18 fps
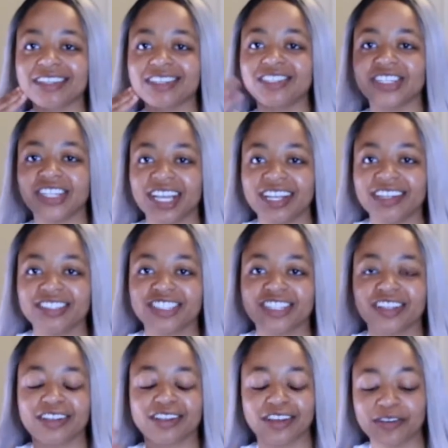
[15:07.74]
to change
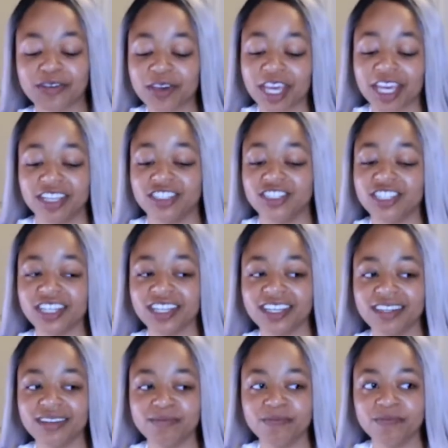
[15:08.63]
the
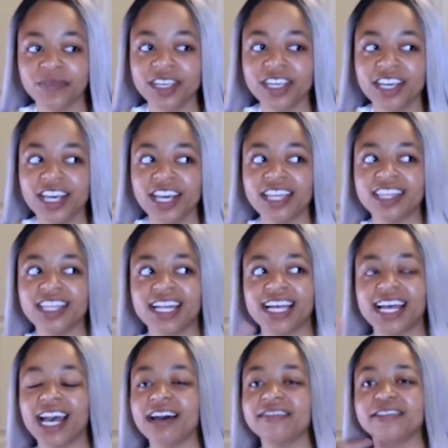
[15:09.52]
location that
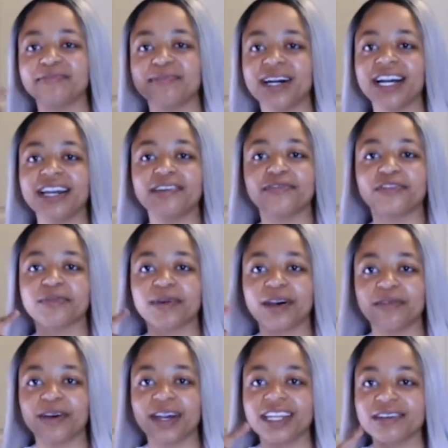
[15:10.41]
I have in mind for
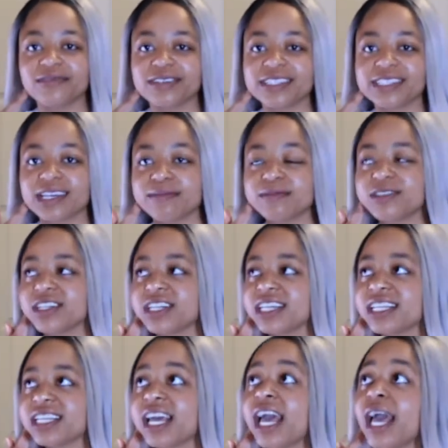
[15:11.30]
my wedding
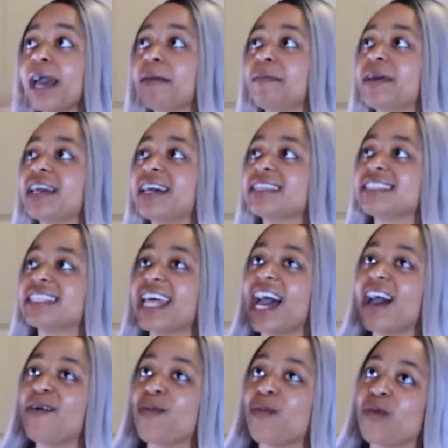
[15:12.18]
reception, because
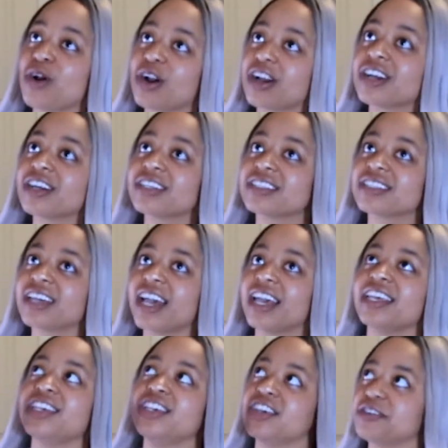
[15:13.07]
that worked
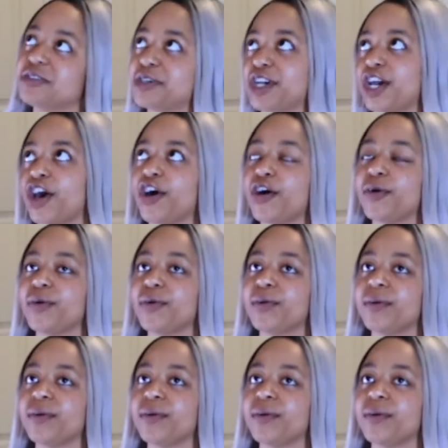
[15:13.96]
a year ago,